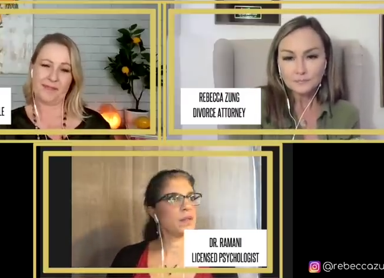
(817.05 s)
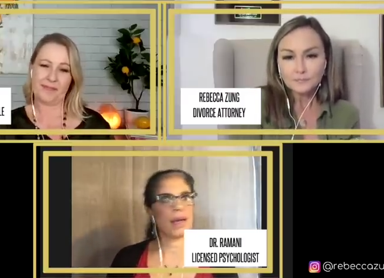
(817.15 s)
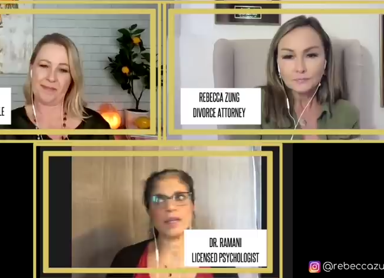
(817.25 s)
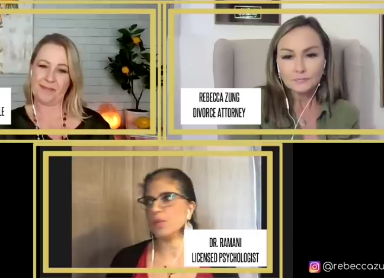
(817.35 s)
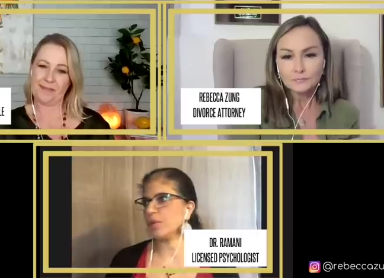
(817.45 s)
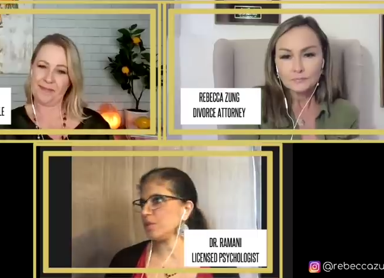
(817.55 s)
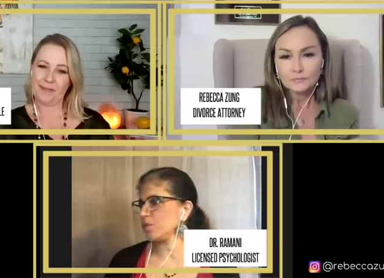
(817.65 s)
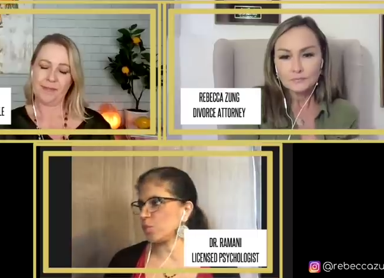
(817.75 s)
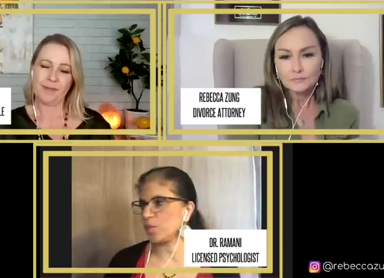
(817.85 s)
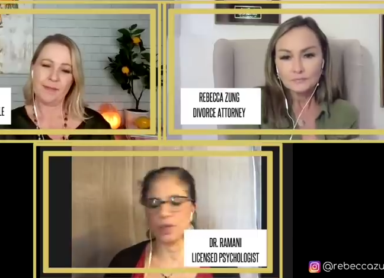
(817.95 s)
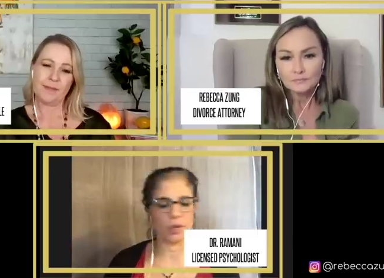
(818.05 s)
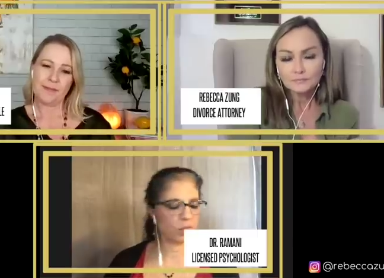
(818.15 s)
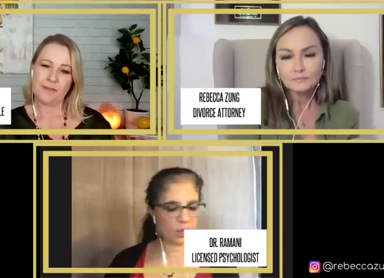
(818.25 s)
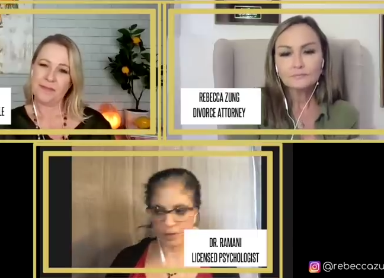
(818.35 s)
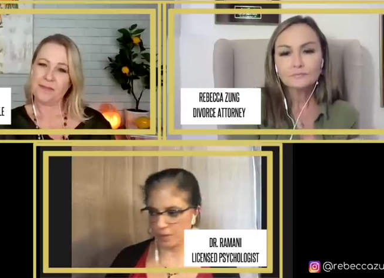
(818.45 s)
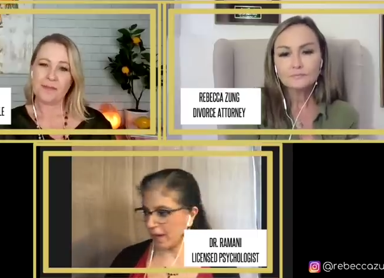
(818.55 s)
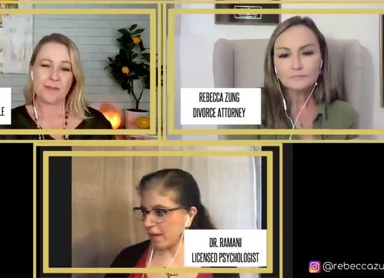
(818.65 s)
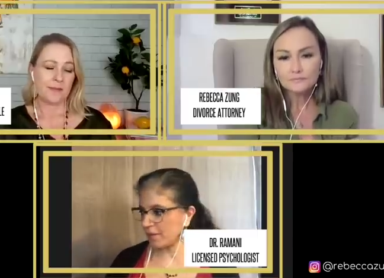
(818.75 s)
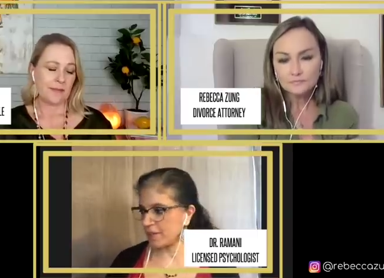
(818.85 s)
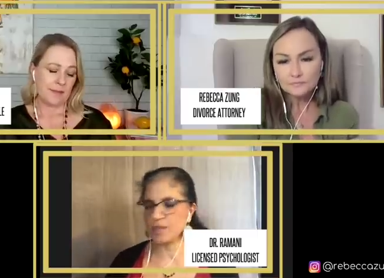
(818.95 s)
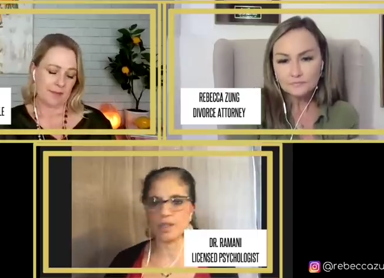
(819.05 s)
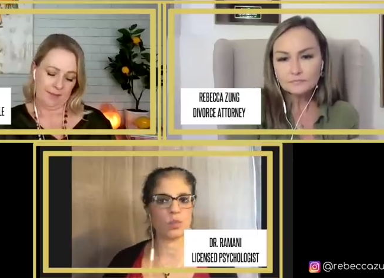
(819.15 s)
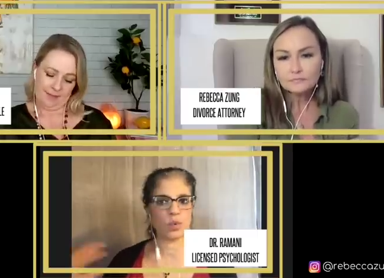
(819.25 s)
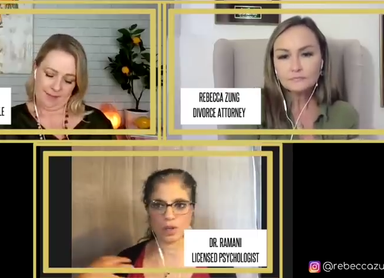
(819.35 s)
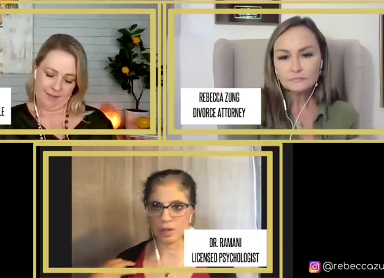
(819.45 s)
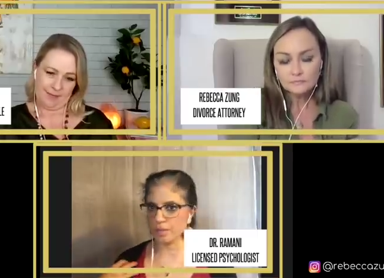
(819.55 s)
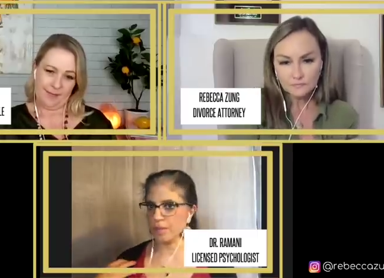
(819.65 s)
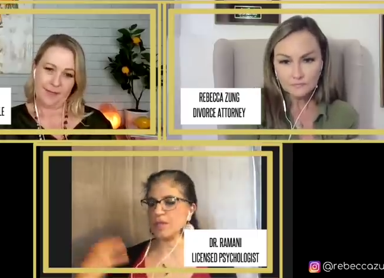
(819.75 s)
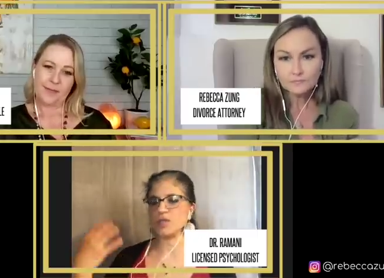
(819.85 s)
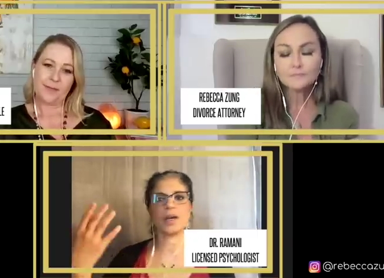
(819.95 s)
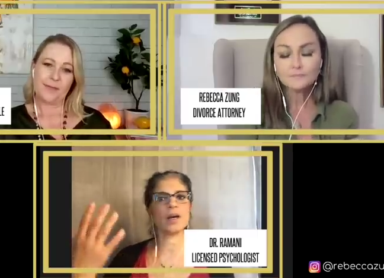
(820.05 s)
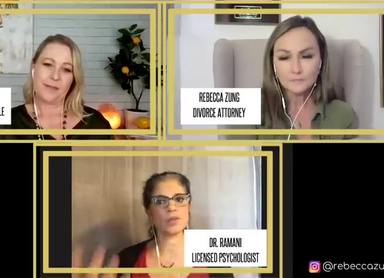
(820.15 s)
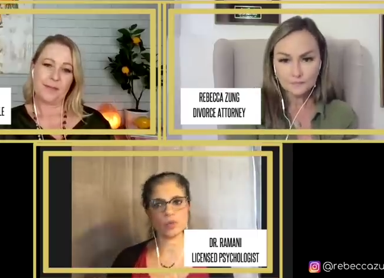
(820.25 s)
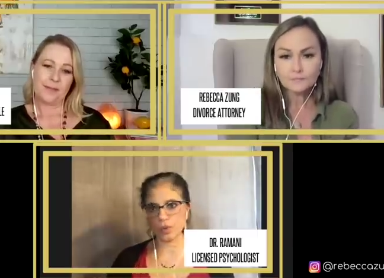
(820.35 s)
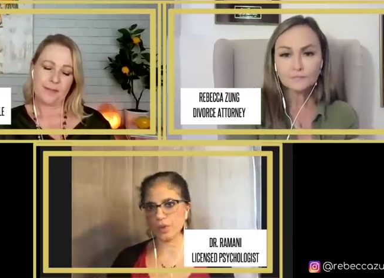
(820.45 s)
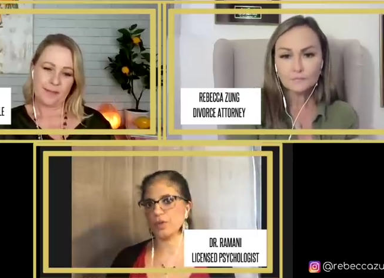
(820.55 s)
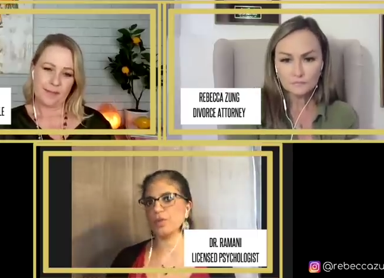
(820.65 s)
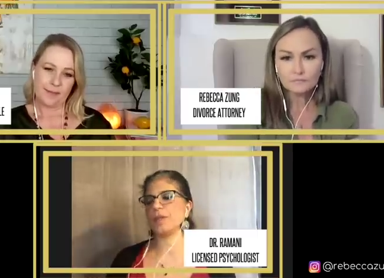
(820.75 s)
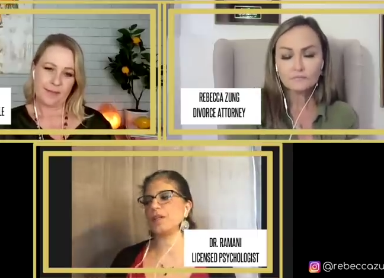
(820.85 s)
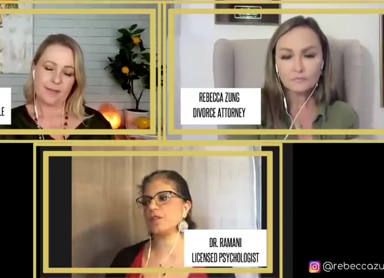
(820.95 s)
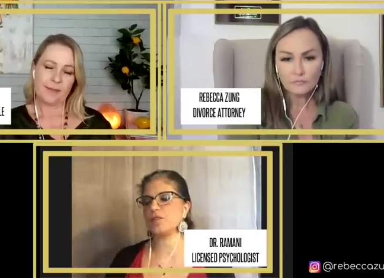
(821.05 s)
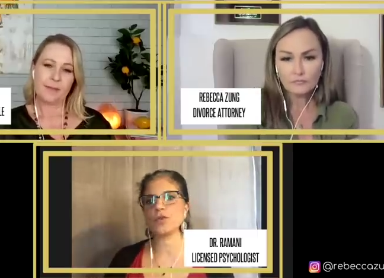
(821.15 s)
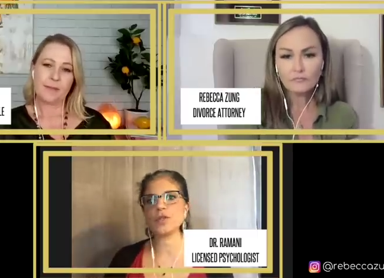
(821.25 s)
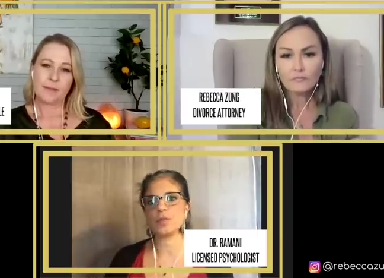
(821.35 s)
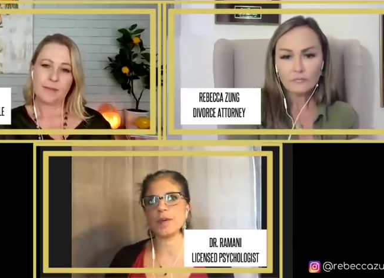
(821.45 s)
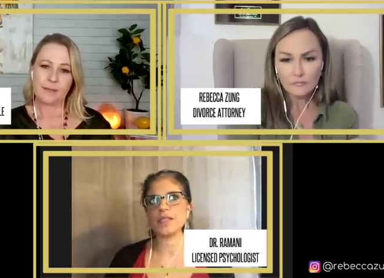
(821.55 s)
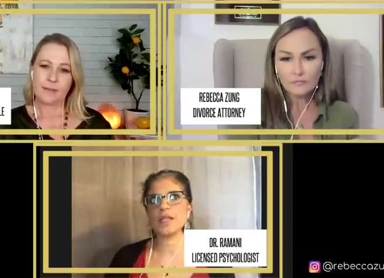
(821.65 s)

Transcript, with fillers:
Speaker 1: anyone who's, you know, doing advocacy work, mental health work, you've been in the divorce space,